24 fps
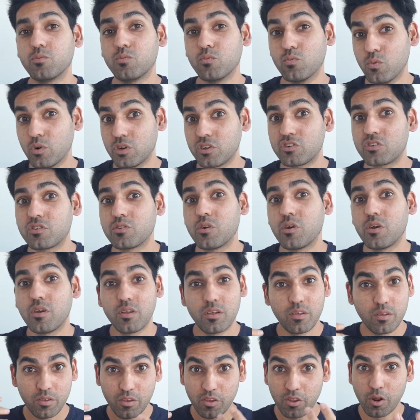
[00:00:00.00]
which
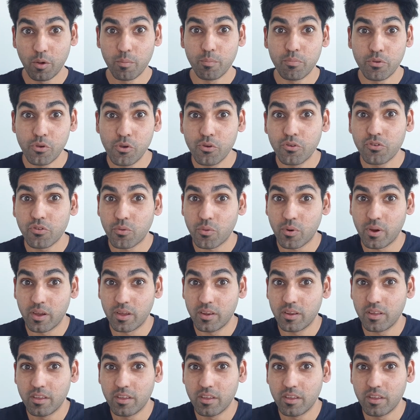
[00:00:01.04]
you know, butyrate